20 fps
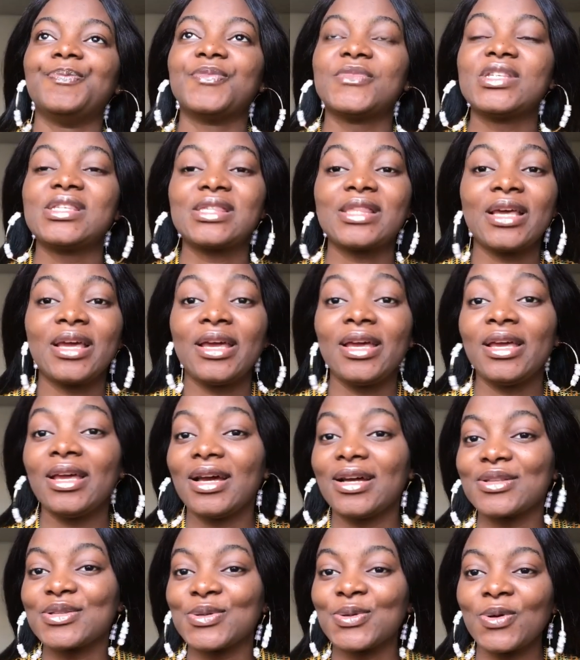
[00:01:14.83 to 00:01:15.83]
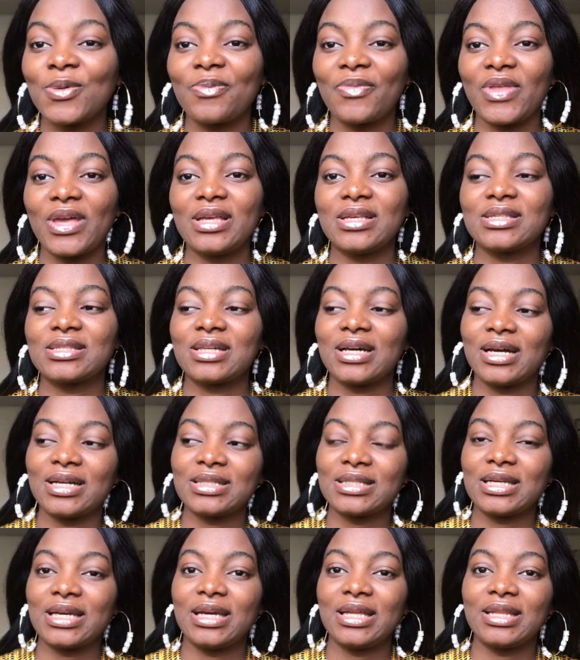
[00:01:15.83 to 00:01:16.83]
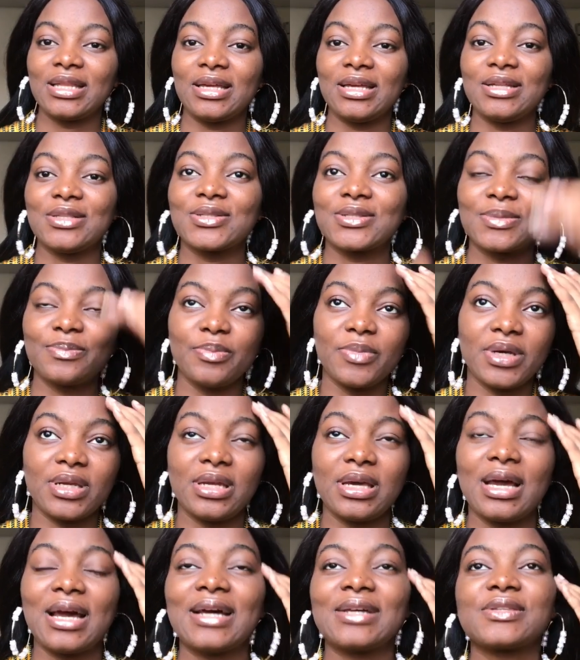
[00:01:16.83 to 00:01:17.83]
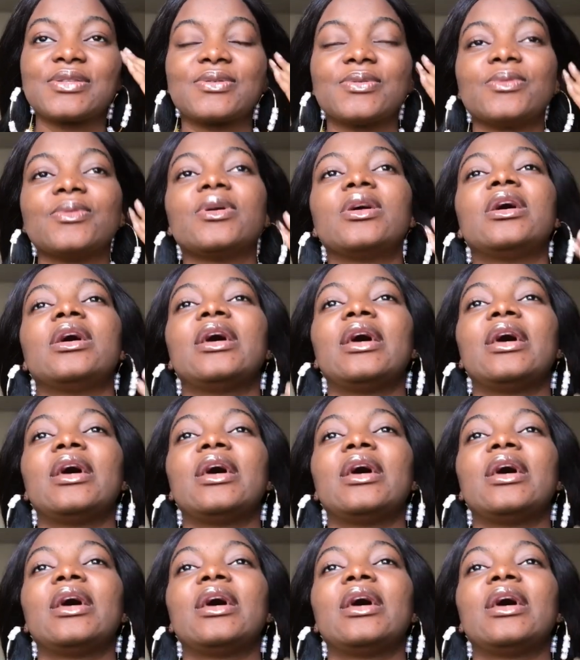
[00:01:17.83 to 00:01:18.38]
stay at home thing started, it's been a hassle.